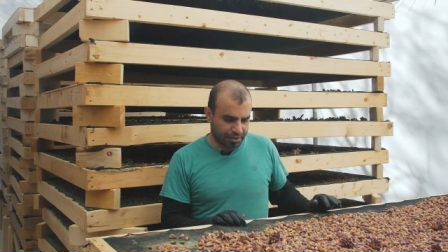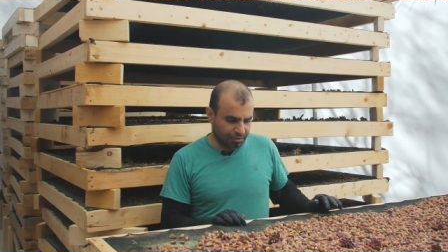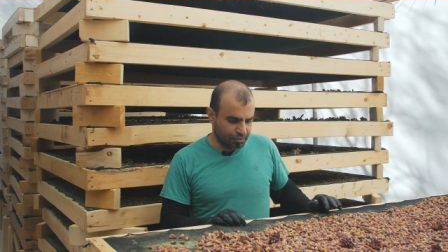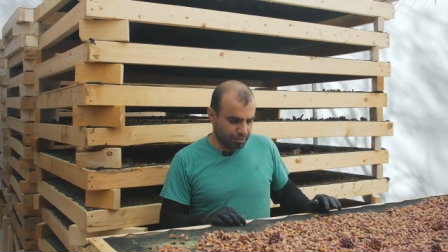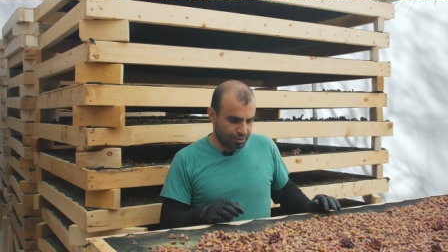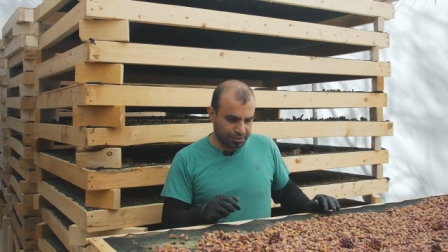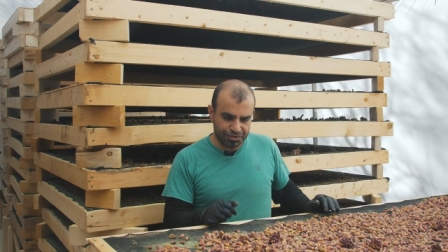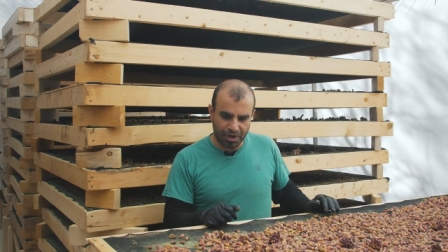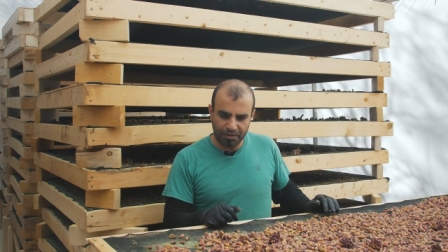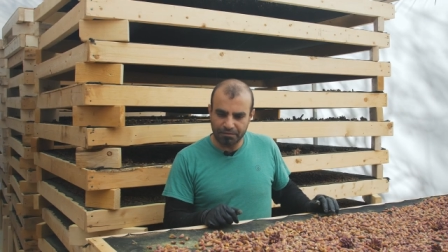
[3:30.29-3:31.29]
like a two-year
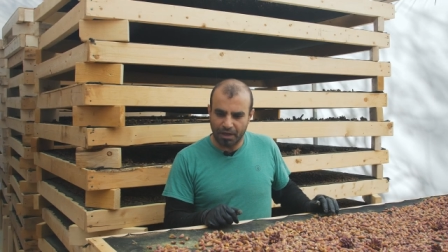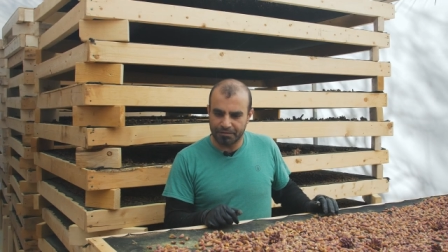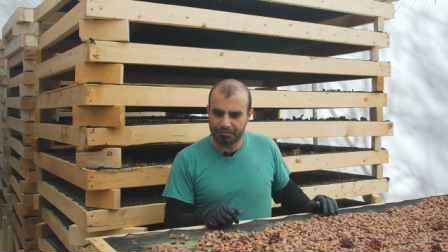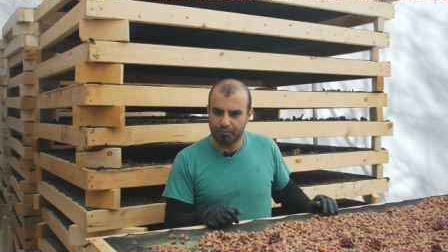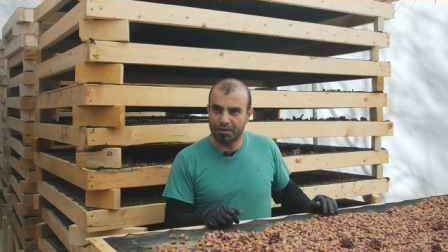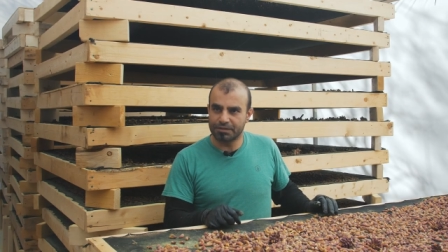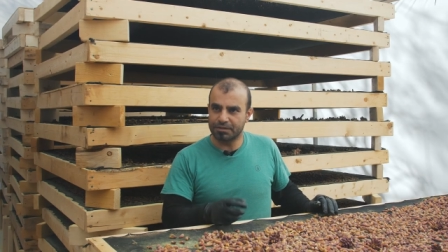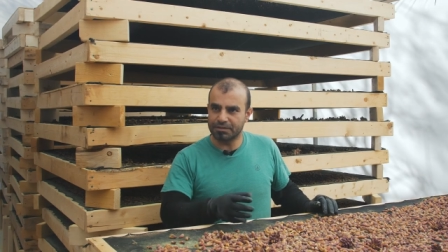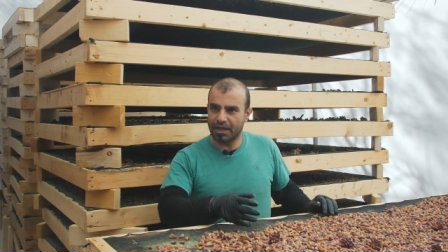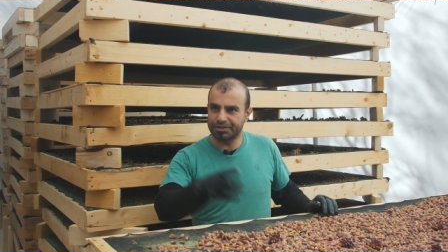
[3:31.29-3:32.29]
shelf life once
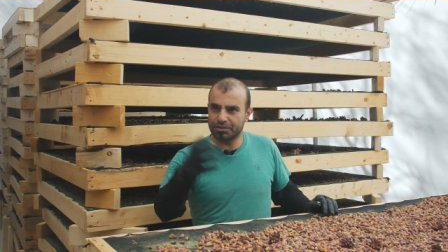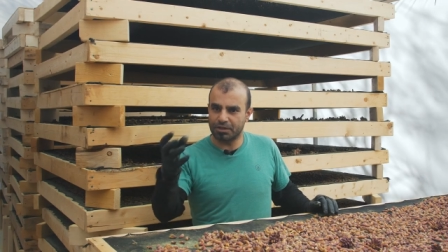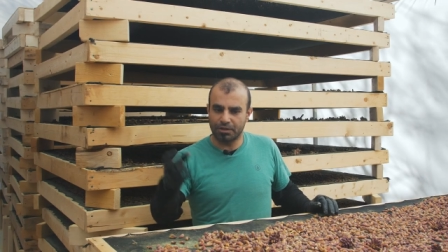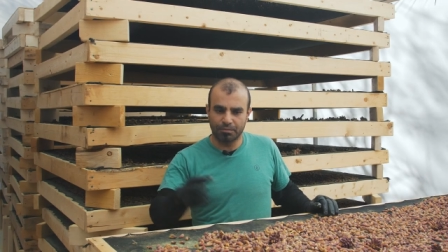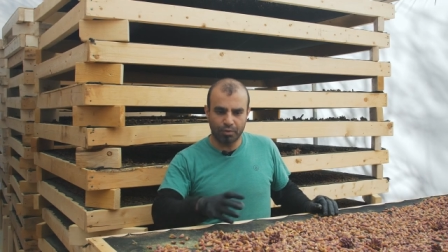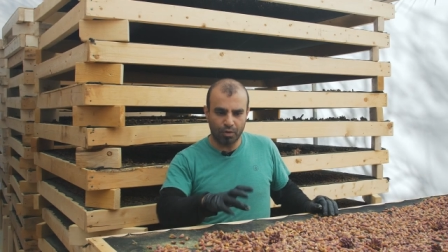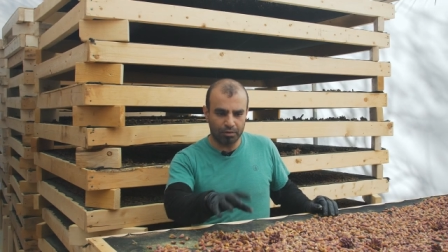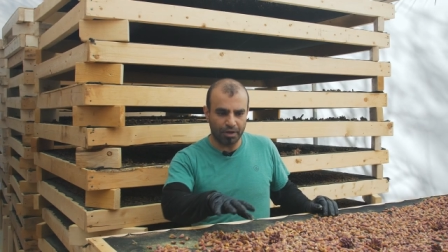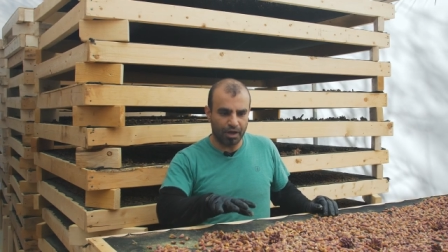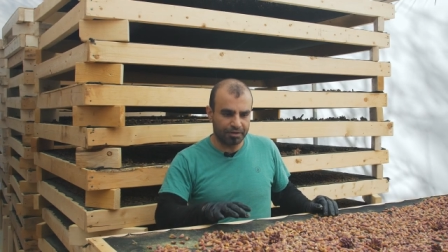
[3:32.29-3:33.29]
it's actually
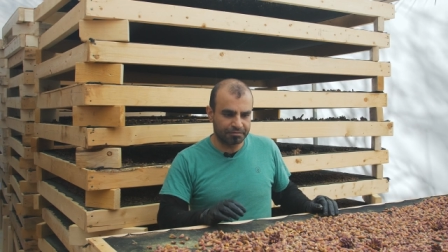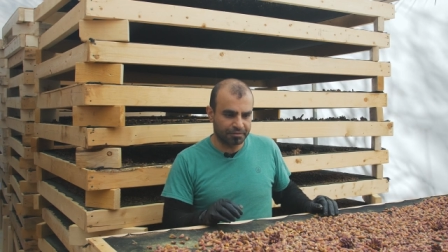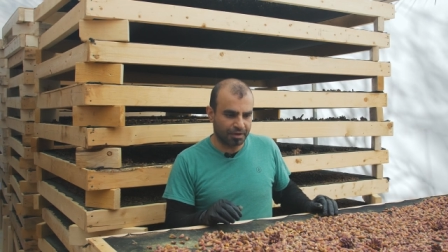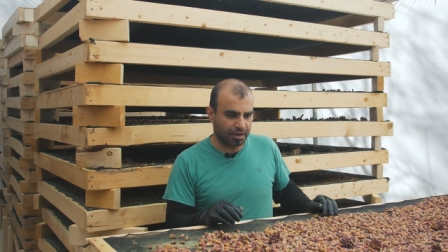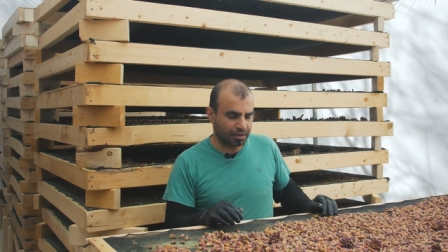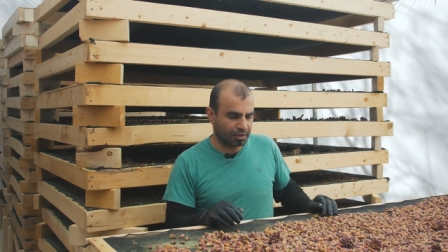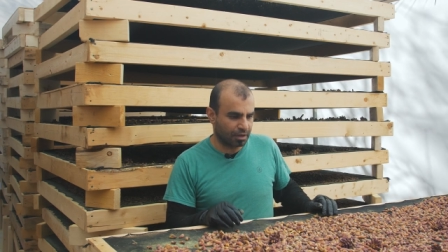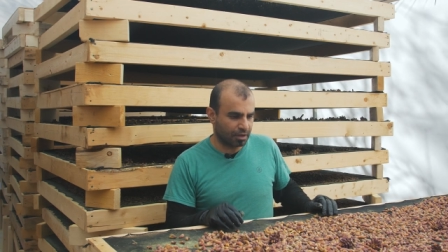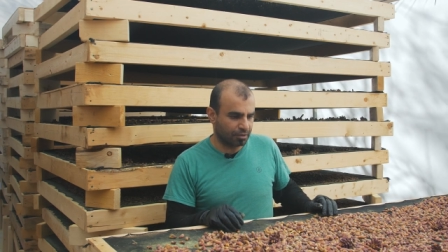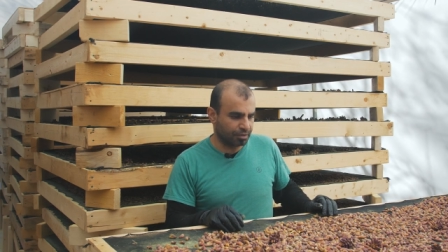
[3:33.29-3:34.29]
pulled out of the, uh,
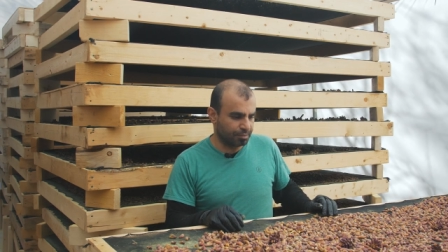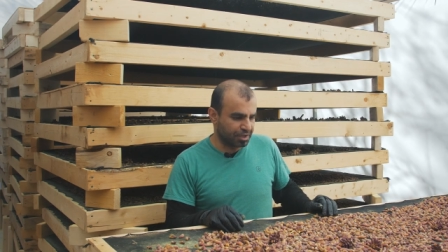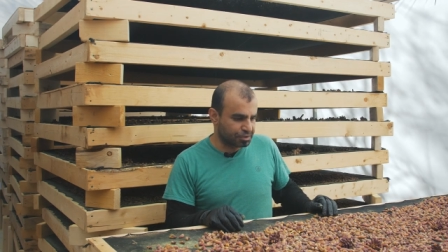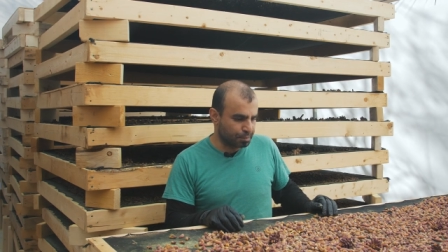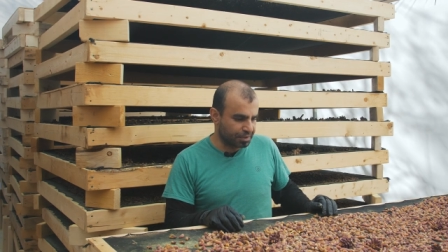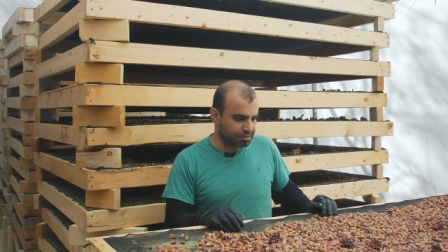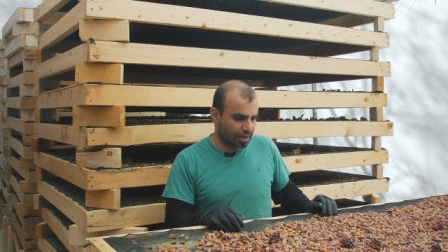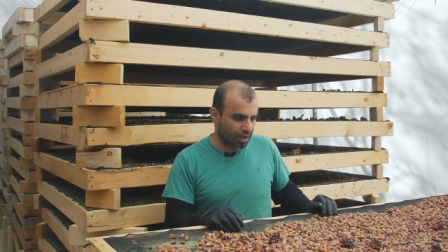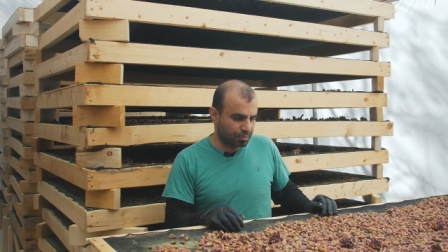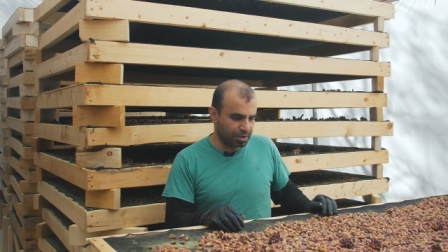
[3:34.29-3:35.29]
the buds. But
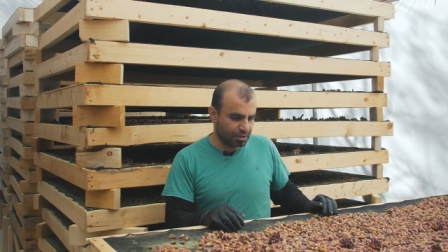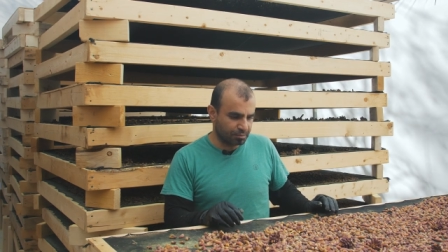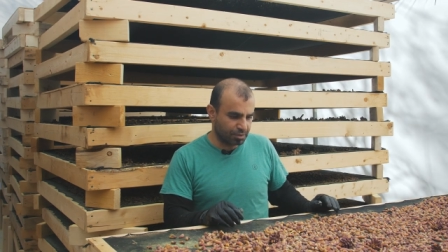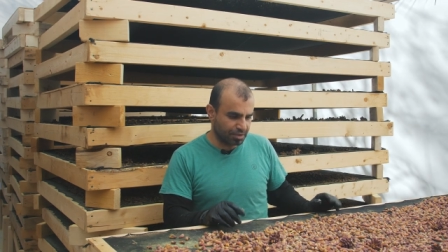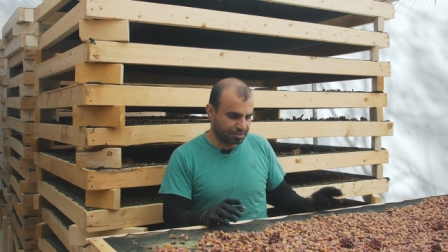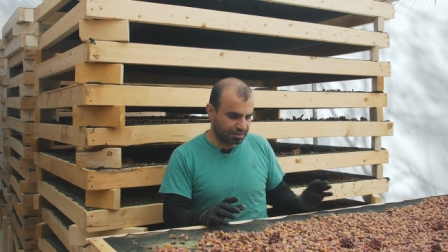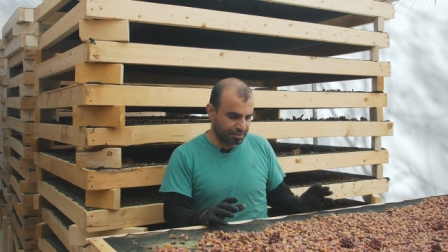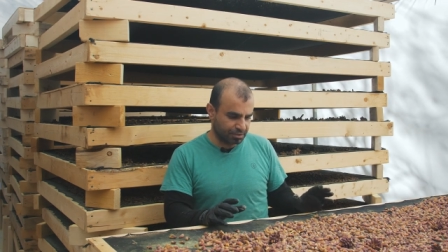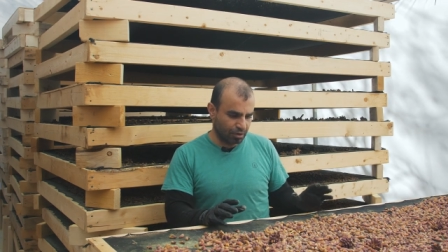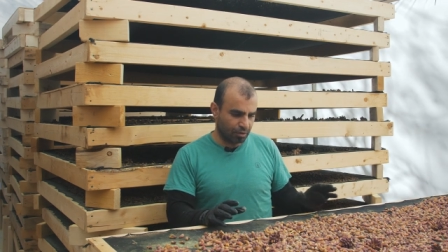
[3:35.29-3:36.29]
uh, being, being
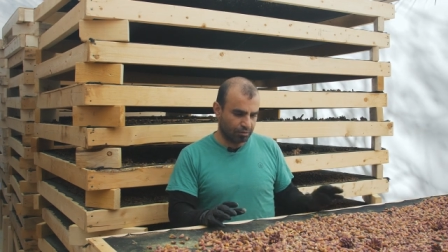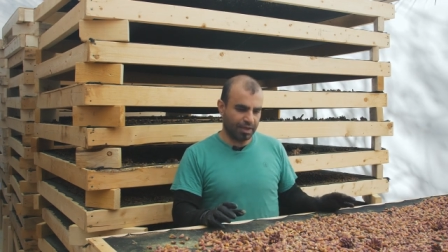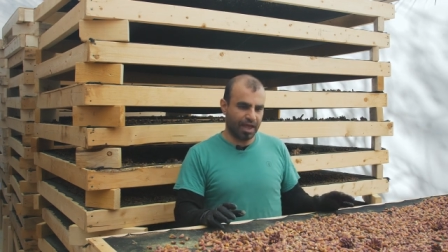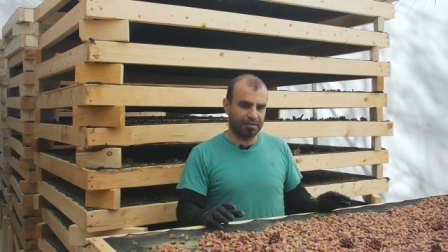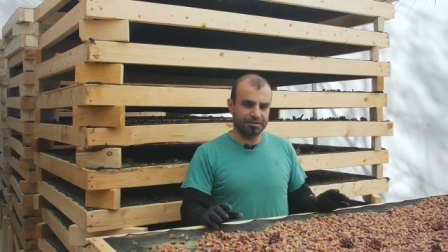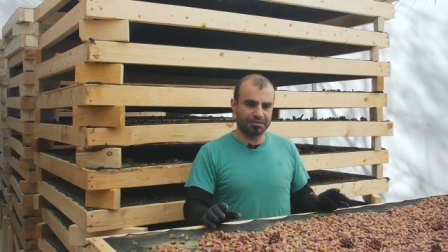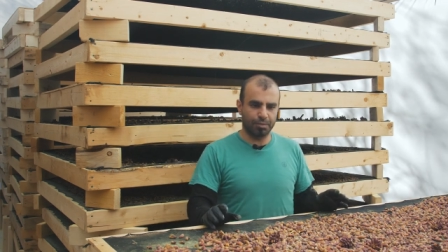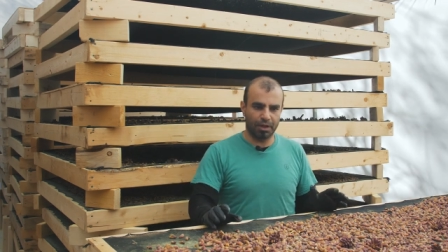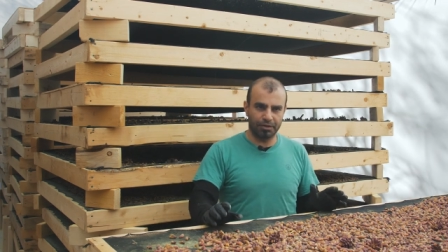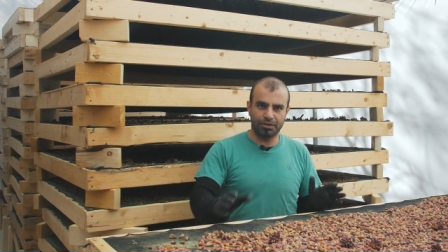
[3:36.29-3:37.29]
seasonal, we have this
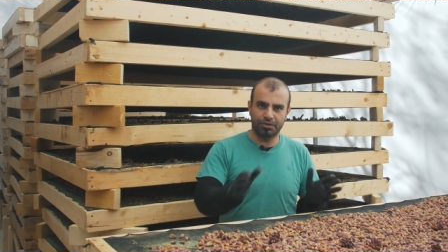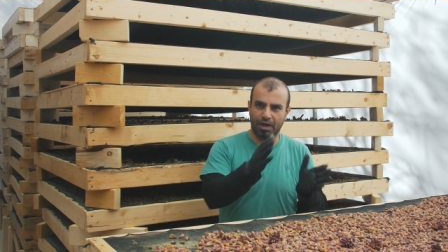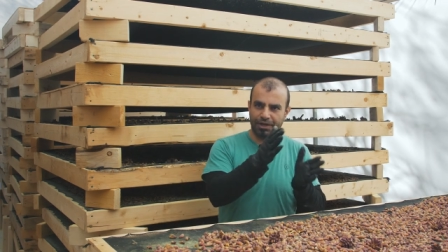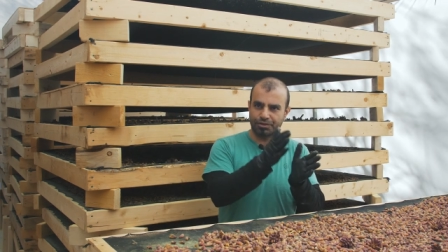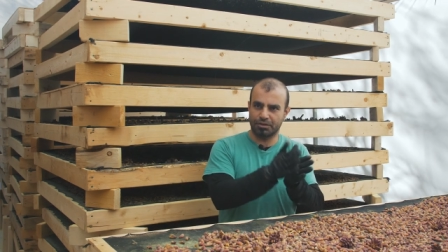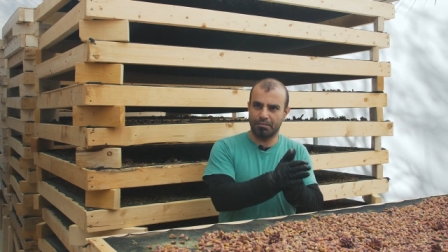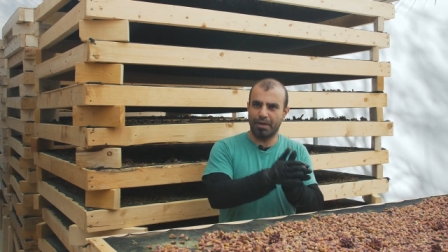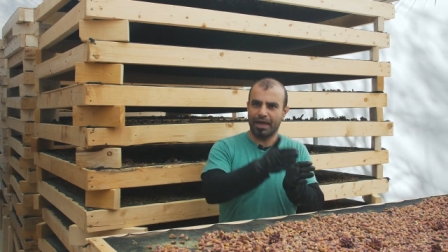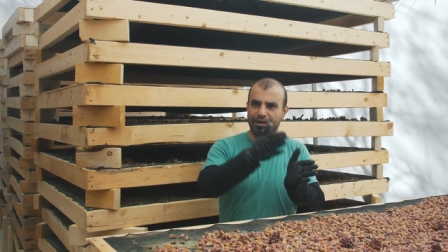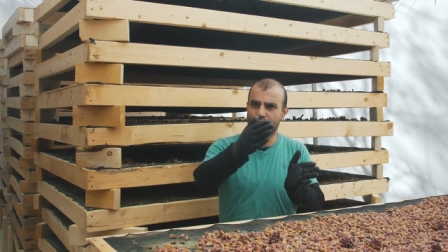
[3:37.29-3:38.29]
ability to actually
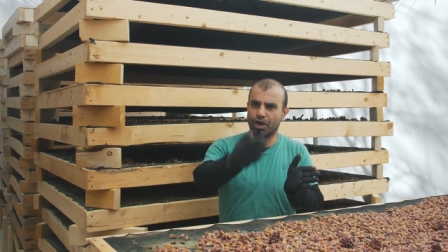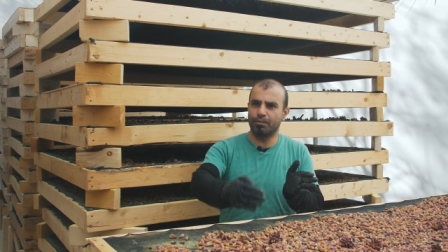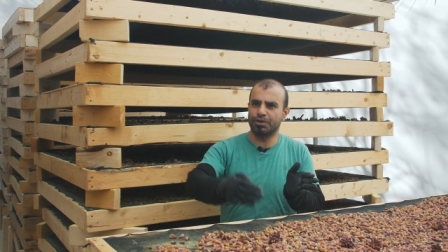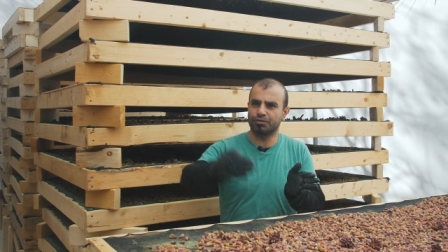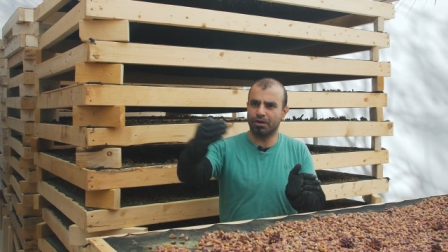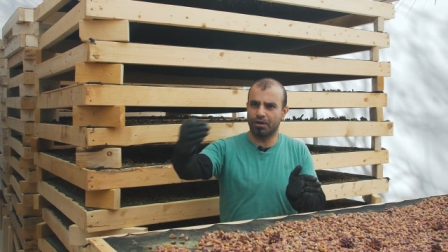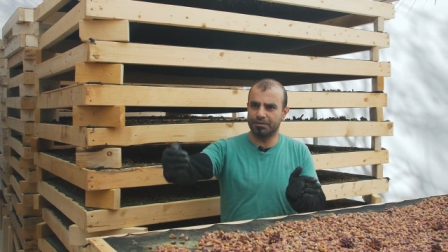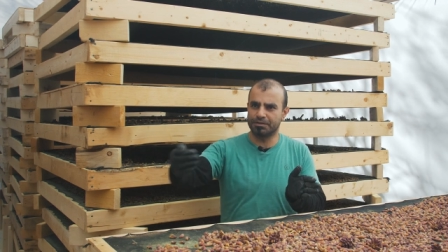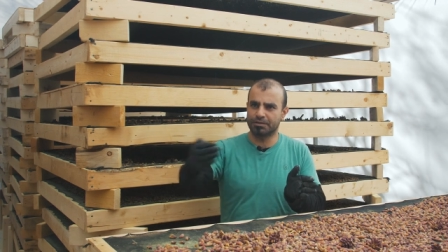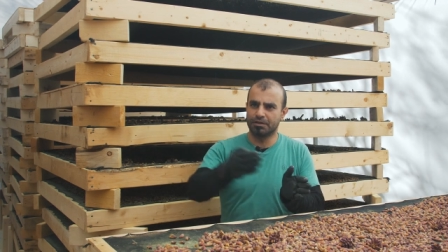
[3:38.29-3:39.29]
manage how much we
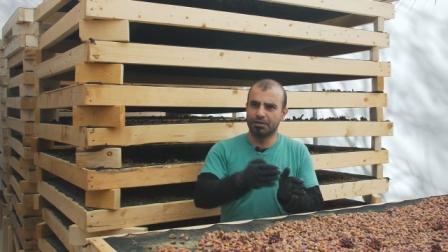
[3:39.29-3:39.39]
harvest.